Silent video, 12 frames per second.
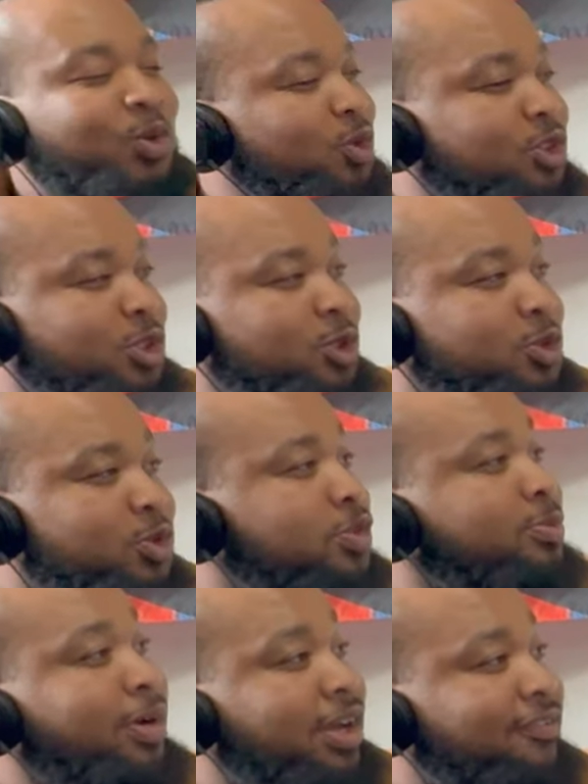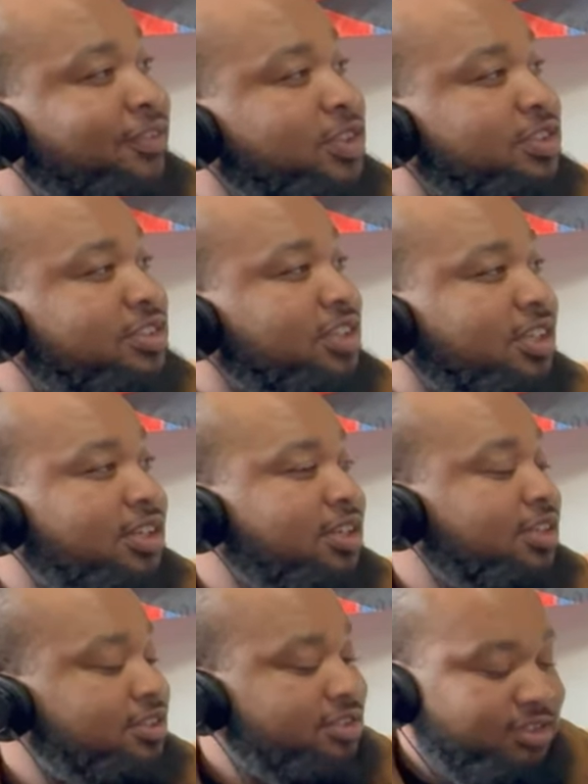but. whose shoes would you buy first?
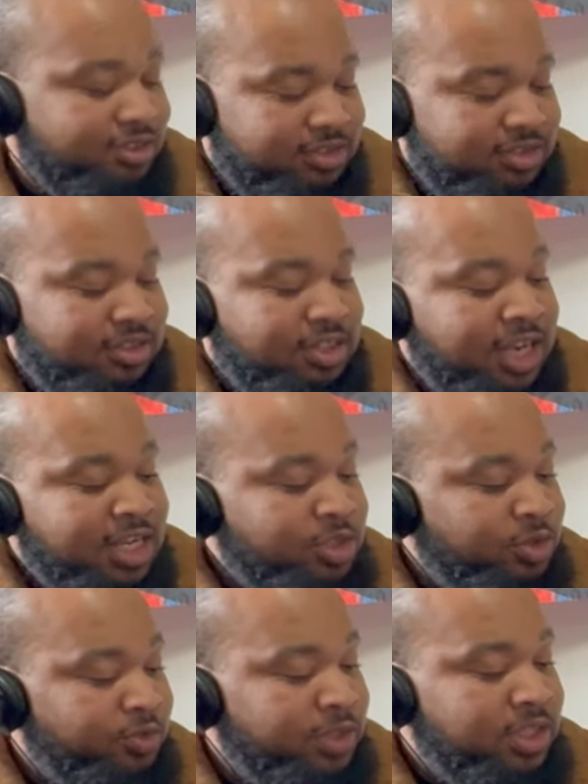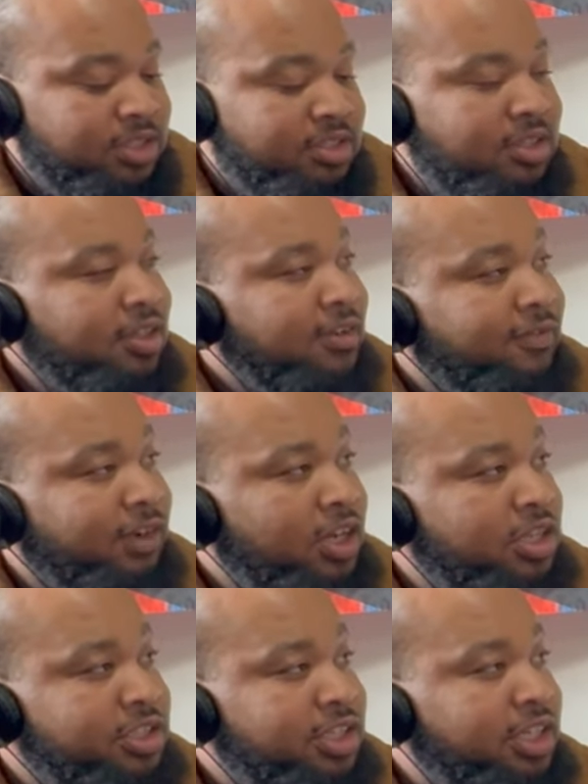Uh, Angel Reese, yep.
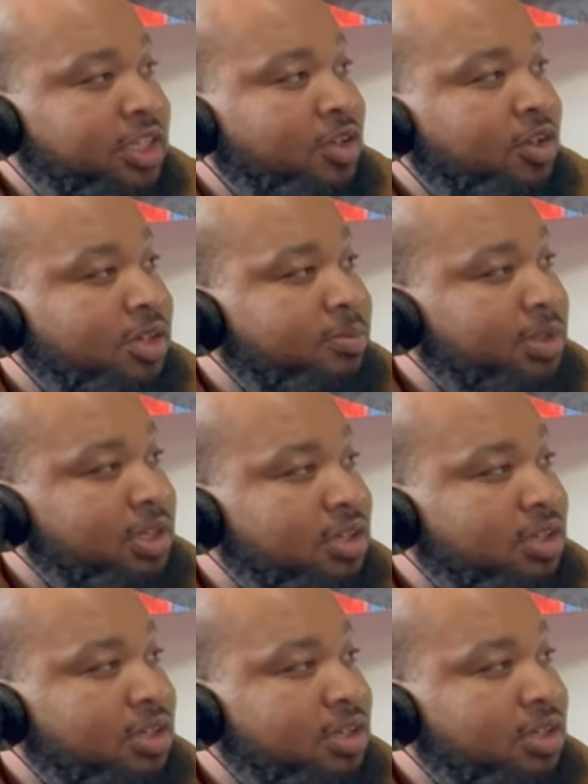Flau'jae, or Kamilla